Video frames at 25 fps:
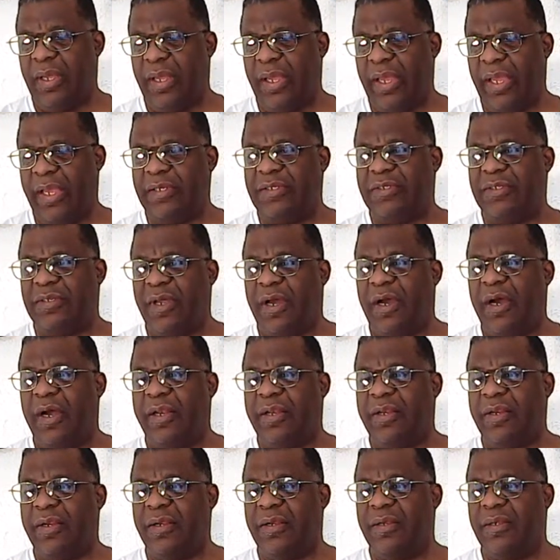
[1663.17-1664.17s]
and
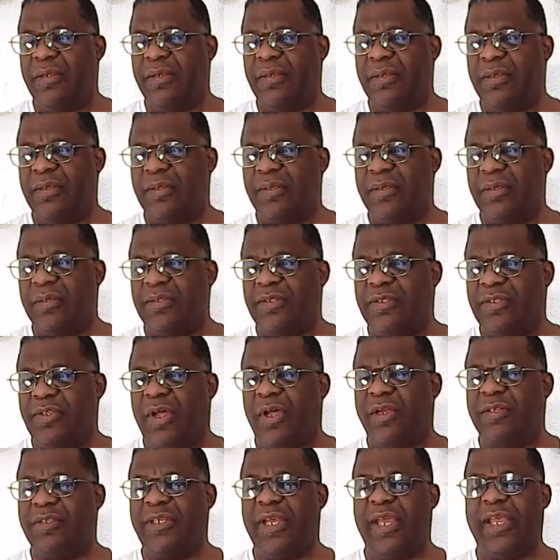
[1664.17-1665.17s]
start
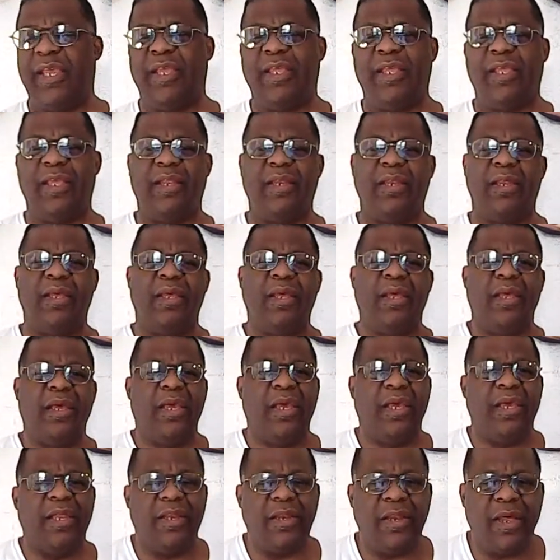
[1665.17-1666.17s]
sauteing it
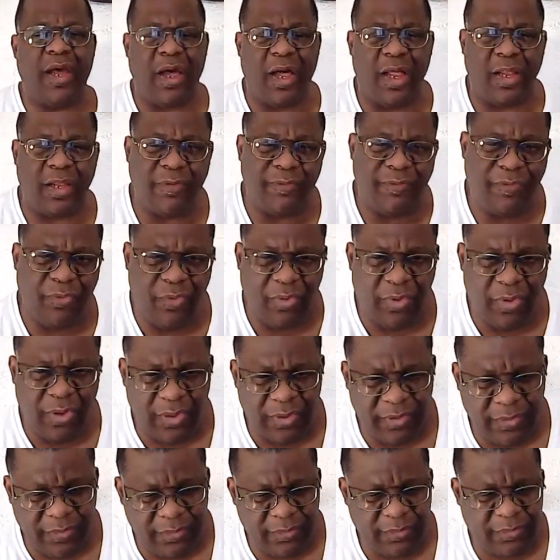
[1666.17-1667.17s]
in olive
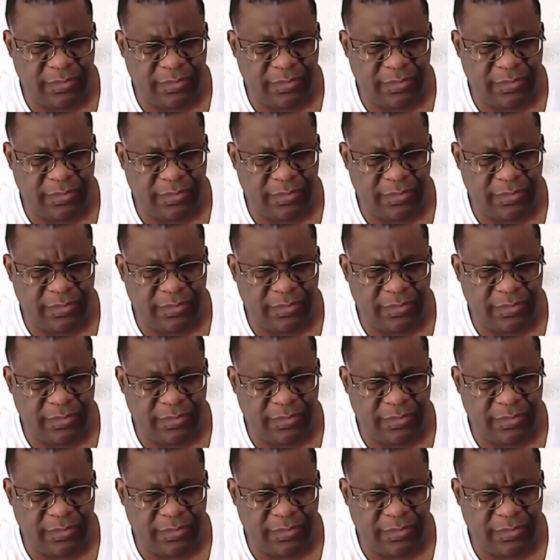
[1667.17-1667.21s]
oil.